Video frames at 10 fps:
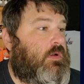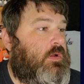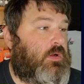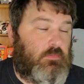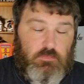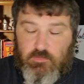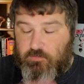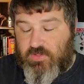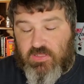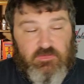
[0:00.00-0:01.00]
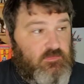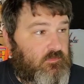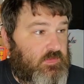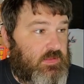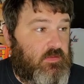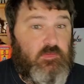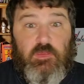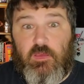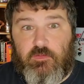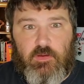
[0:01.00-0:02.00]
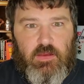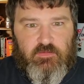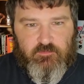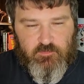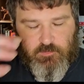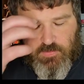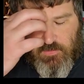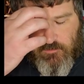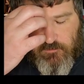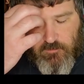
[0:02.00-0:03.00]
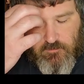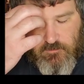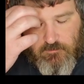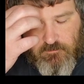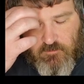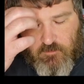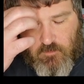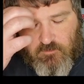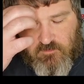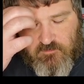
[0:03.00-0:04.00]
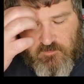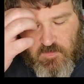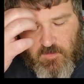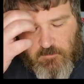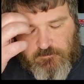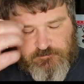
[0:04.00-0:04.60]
Oh, let me get to the other active ability first. Scrolled too far.